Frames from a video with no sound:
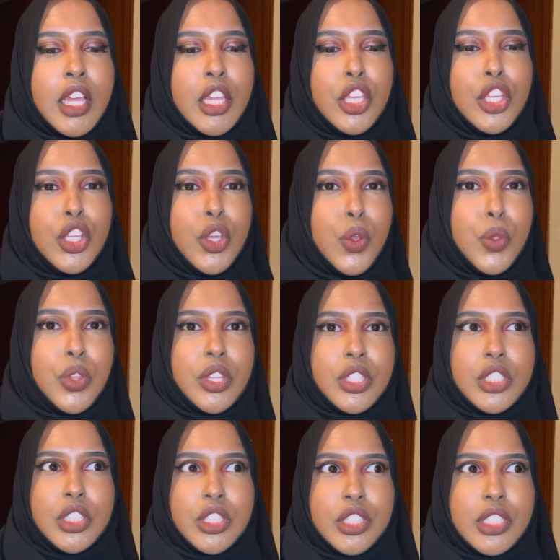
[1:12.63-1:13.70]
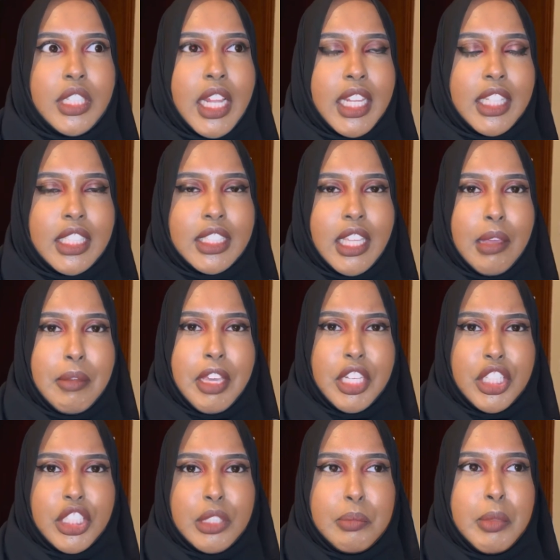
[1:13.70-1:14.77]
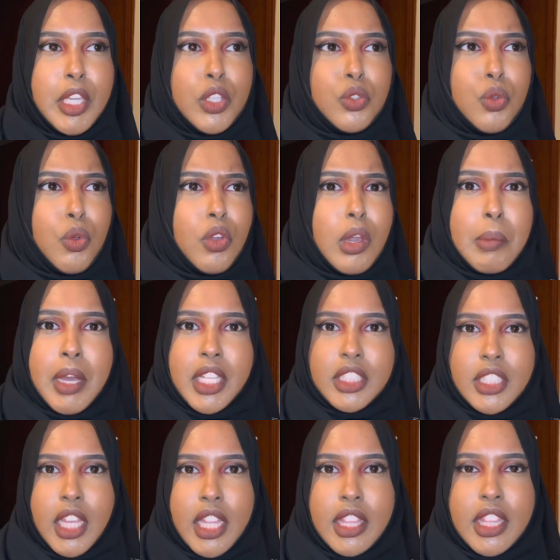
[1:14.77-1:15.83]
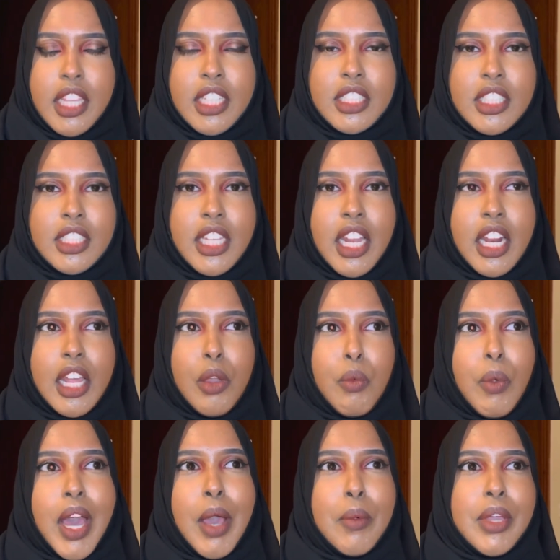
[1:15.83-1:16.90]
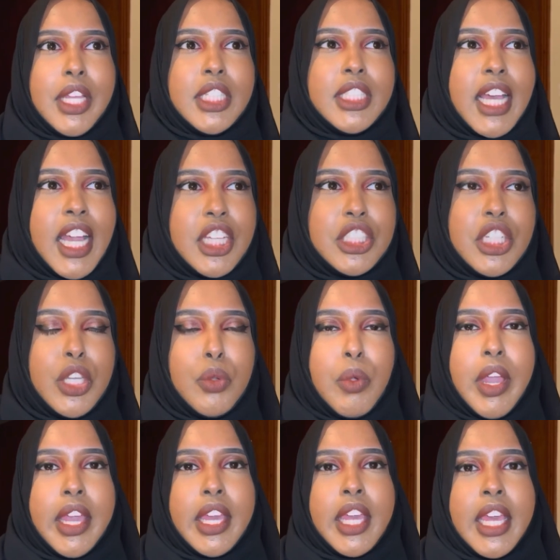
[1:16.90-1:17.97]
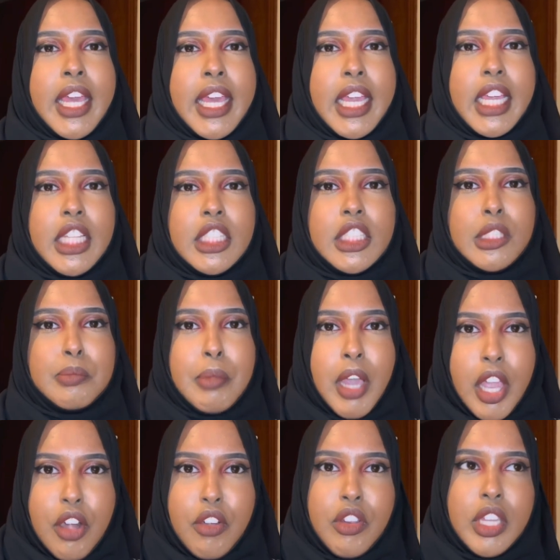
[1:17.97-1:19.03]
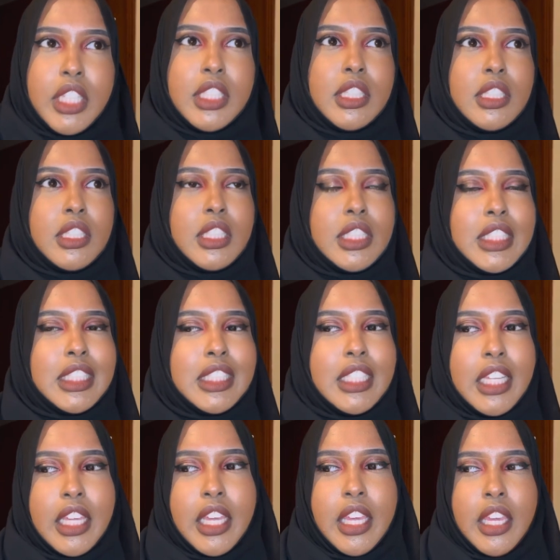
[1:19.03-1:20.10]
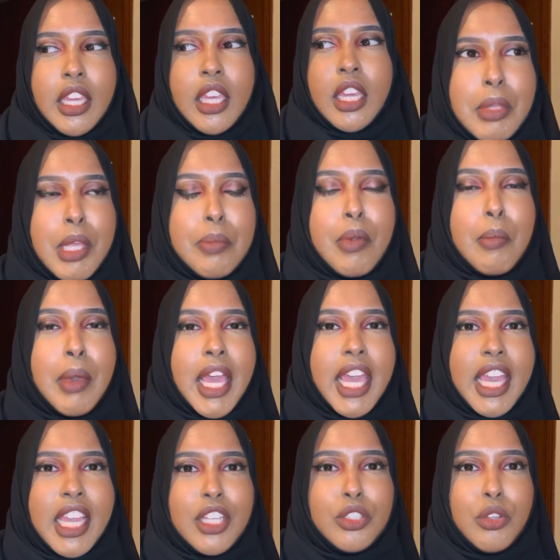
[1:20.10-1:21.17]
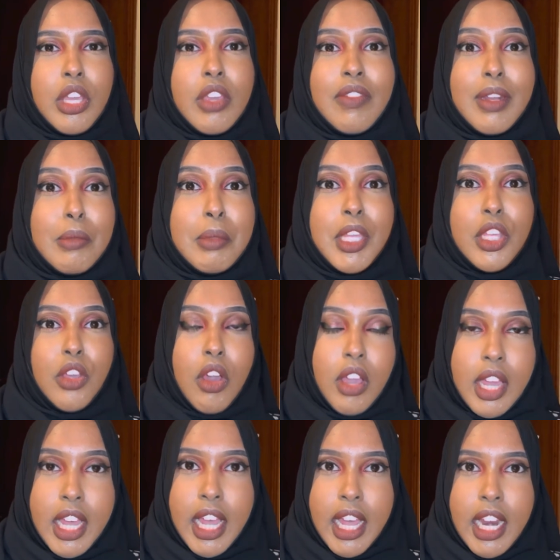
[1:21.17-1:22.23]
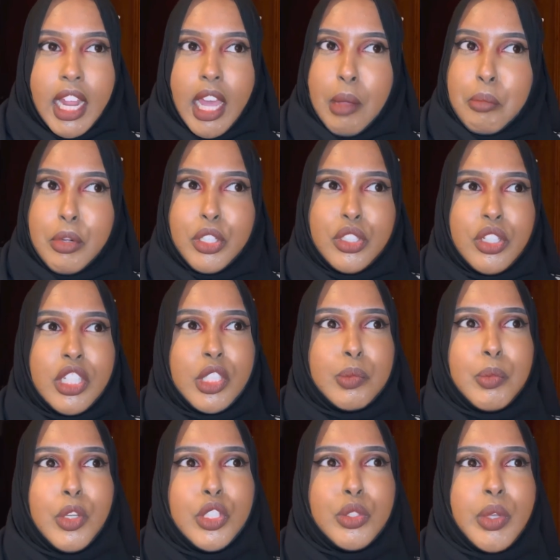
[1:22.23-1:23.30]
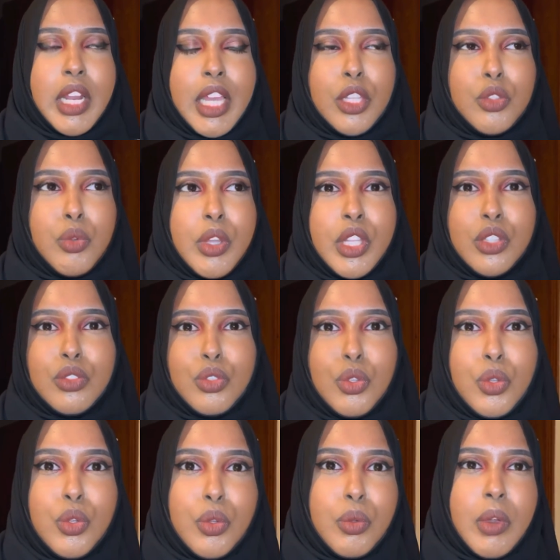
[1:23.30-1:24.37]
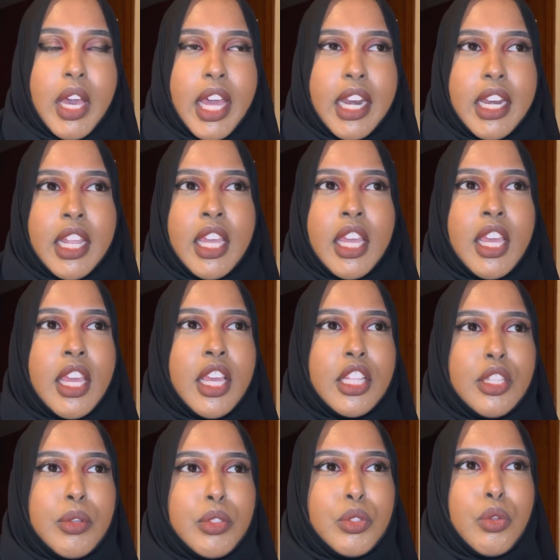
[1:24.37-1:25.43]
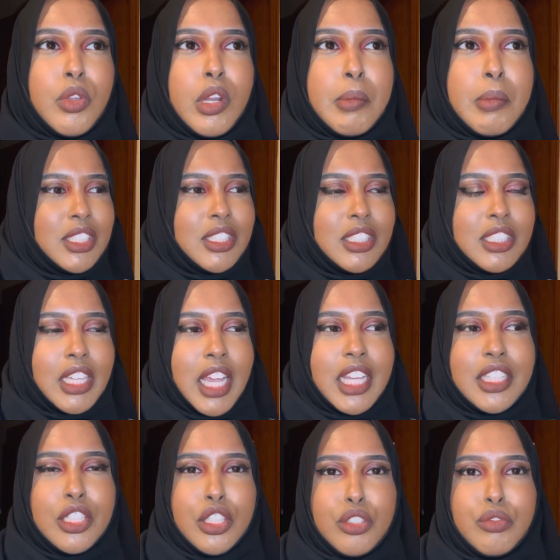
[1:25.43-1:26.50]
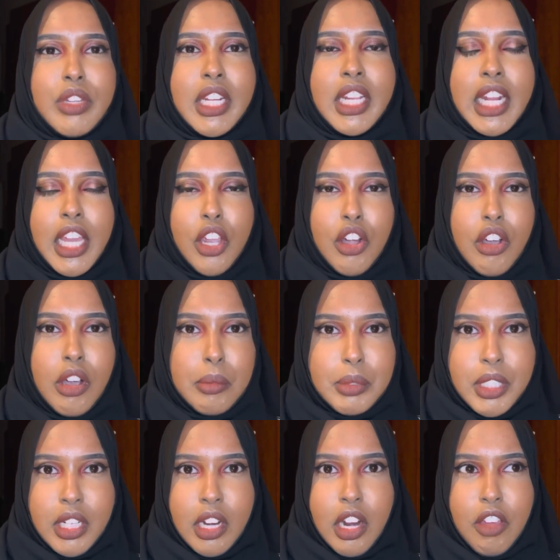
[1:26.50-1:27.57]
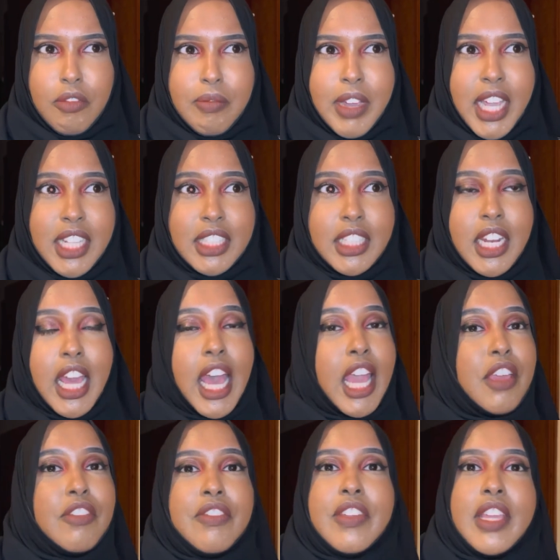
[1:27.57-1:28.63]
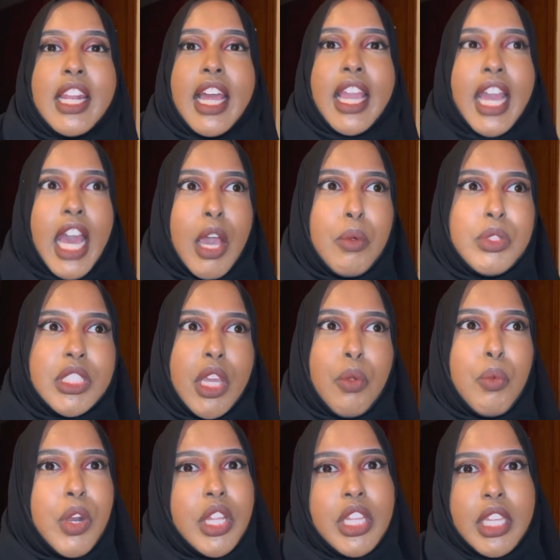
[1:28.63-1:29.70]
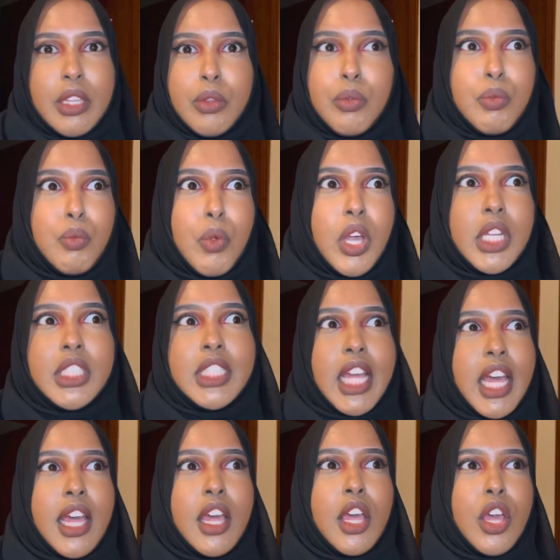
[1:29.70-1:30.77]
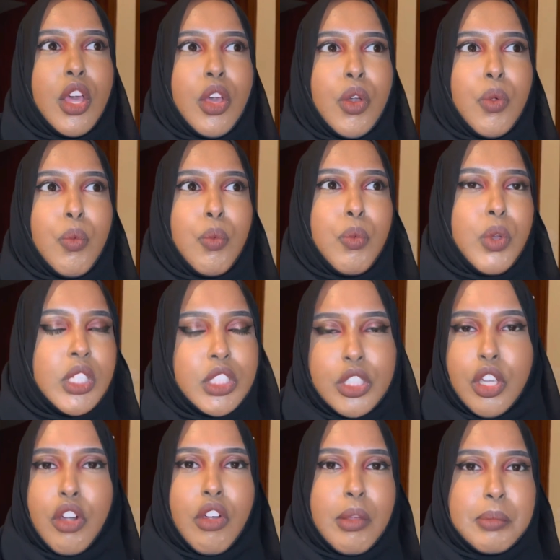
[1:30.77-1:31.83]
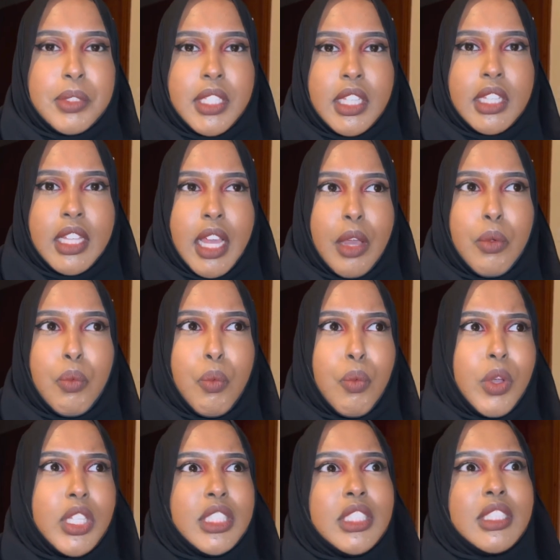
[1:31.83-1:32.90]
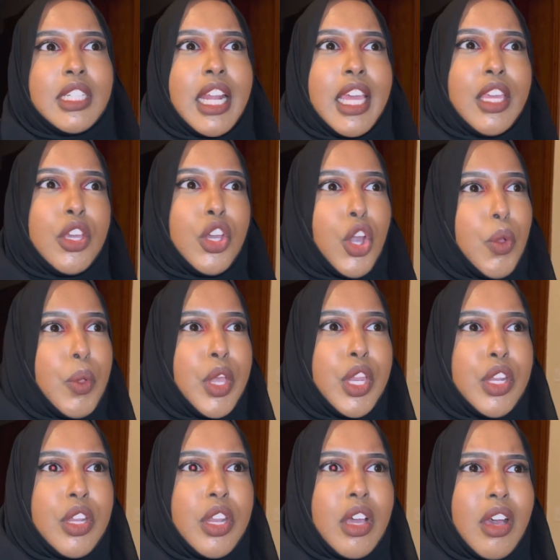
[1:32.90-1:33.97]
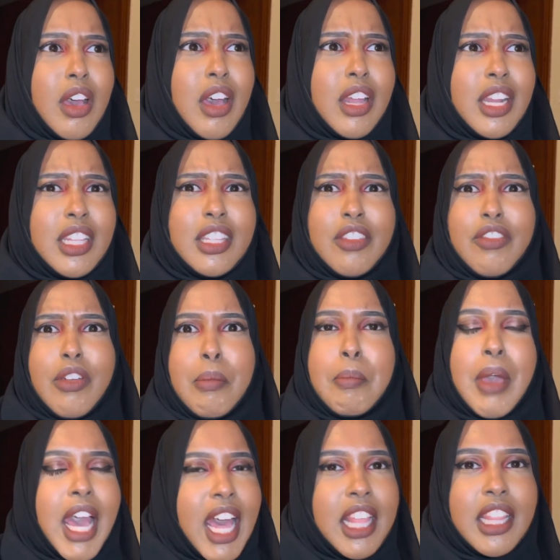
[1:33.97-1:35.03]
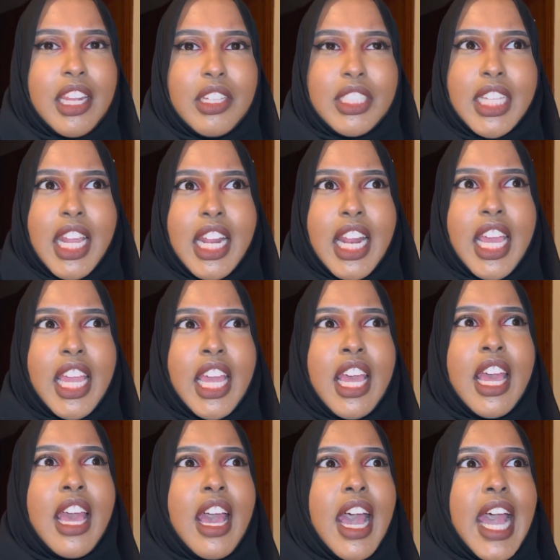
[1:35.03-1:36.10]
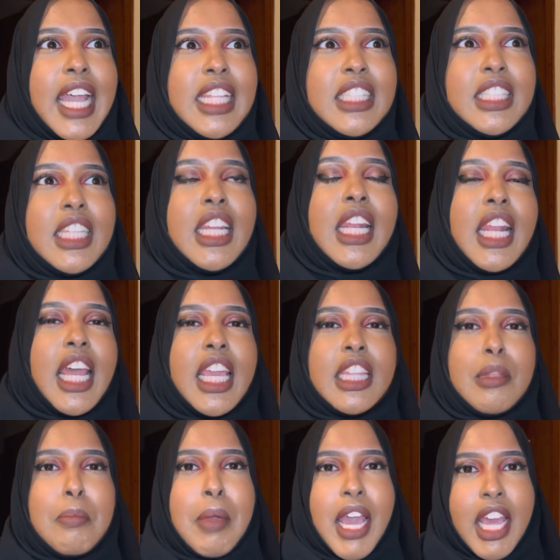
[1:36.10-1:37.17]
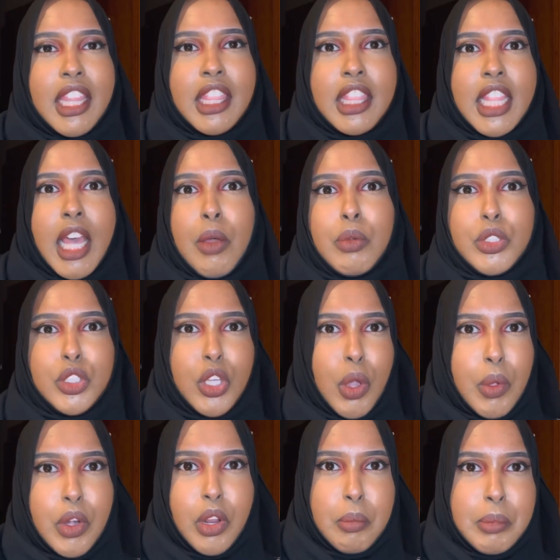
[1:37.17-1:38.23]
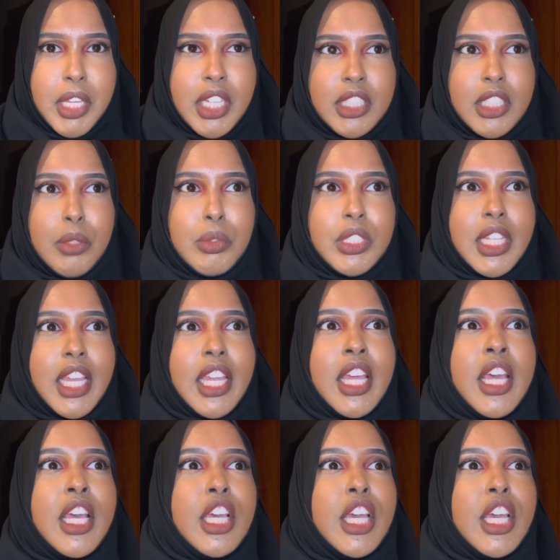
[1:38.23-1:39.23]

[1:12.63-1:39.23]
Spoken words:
youths just like the same age as me talk about certain things. And it's kind of like, wow, it's actually quite inspiring seeing people my age or even a bit younger. Like, I'm pretty sure these boys were like 22 and they were talking society's really like corrupted a lot of minds, and I feel like I was like one of the ones that was corrupted, that was like going on a different path. And it's kind of like I didn't like the path that I was going on, because it was like